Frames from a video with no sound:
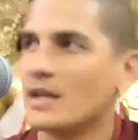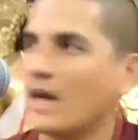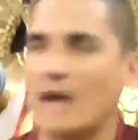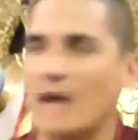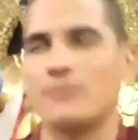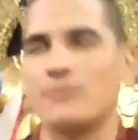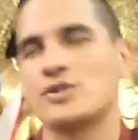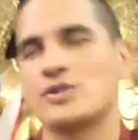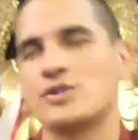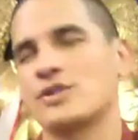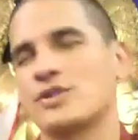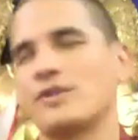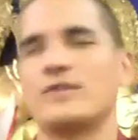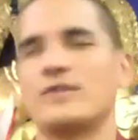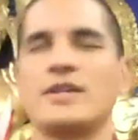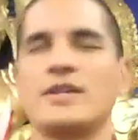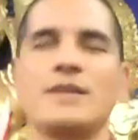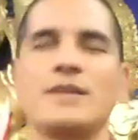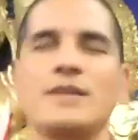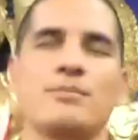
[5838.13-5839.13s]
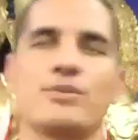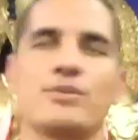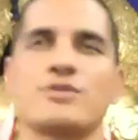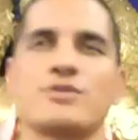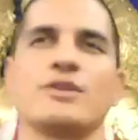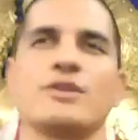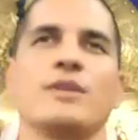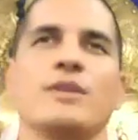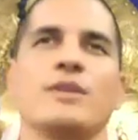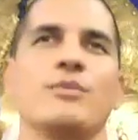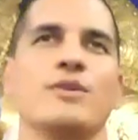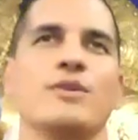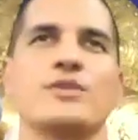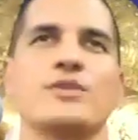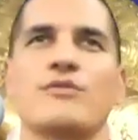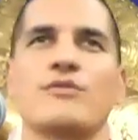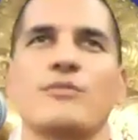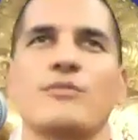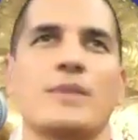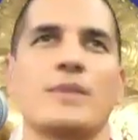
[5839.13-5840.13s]
I'm just going to attain personal
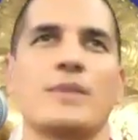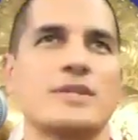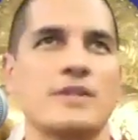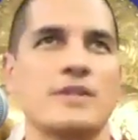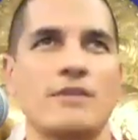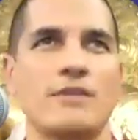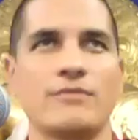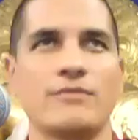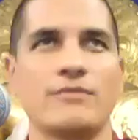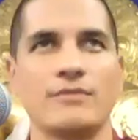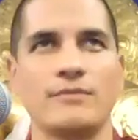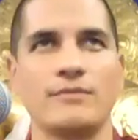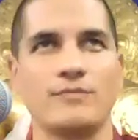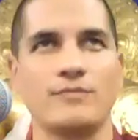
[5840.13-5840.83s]
liberation for myself.